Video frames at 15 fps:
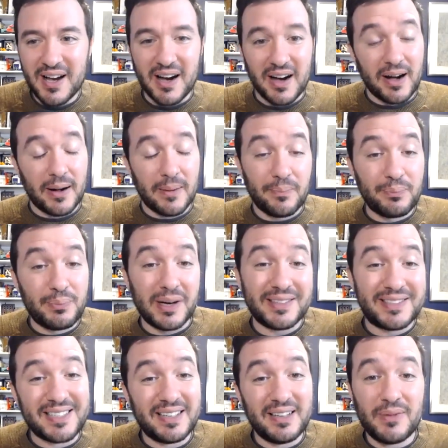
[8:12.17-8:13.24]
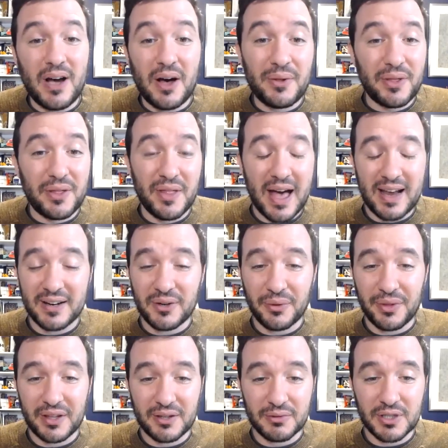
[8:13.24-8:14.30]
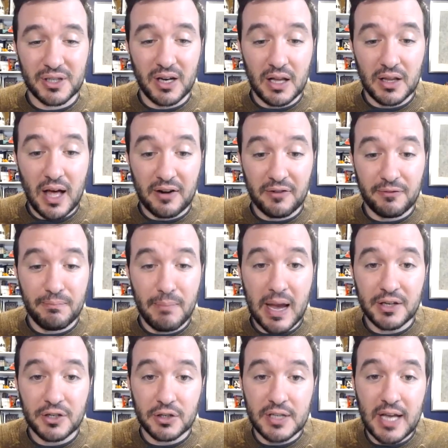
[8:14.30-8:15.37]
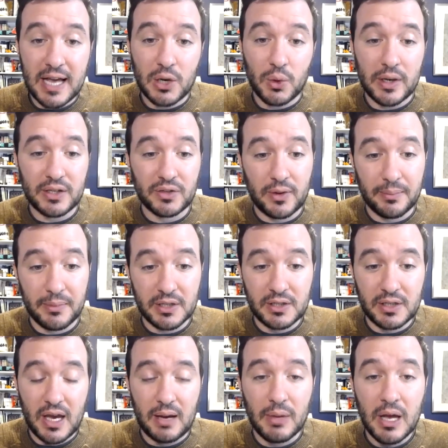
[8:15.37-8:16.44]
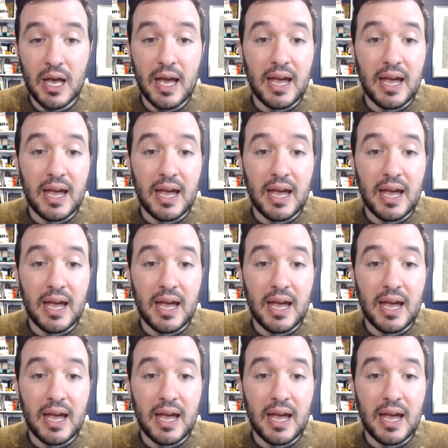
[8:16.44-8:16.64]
Um, but uh, other than that, I don't think there was a, a, lot of major takeaways from this game.